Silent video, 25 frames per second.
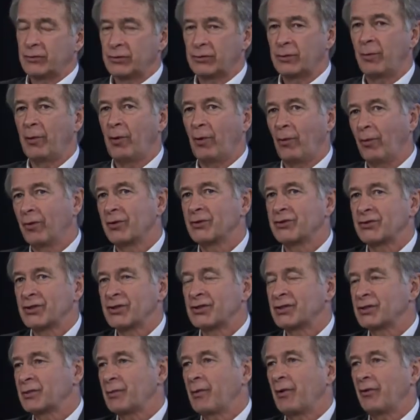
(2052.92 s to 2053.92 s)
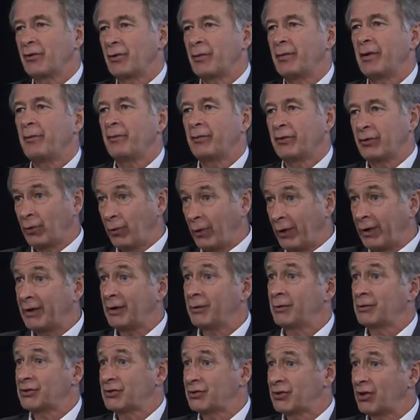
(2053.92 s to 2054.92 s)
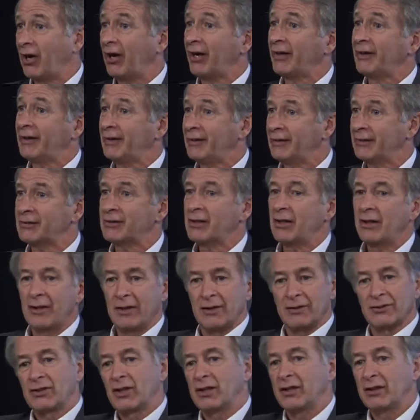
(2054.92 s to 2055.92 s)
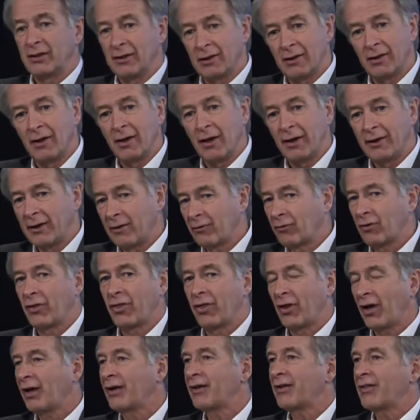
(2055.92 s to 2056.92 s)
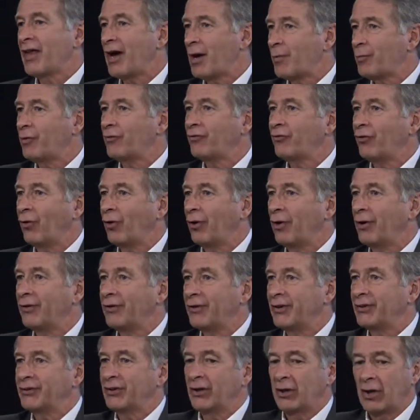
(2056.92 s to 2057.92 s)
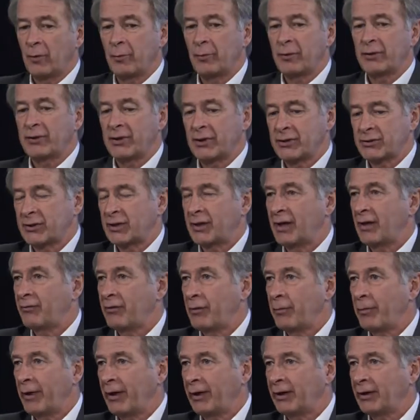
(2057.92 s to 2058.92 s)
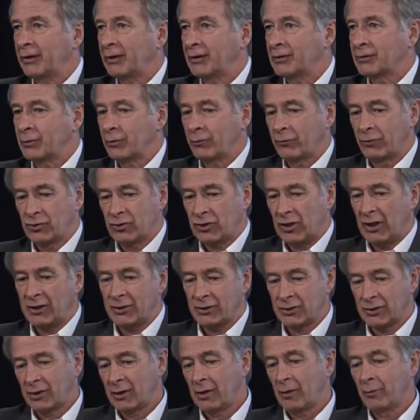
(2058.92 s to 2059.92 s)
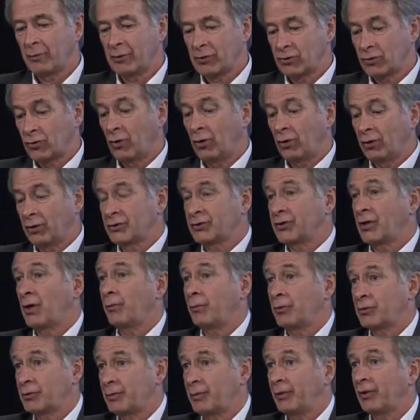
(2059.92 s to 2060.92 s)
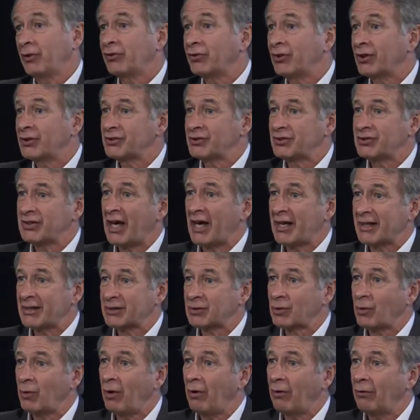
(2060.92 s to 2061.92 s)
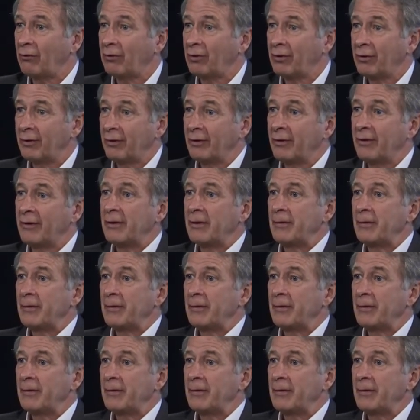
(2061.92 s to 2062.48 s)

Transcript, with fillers: to put words in his mouth a bit, but the way he was talking is so he, I never thought of that before that the government doesn't have a mechanism for change. The government's role is almost built on status quo. Mm.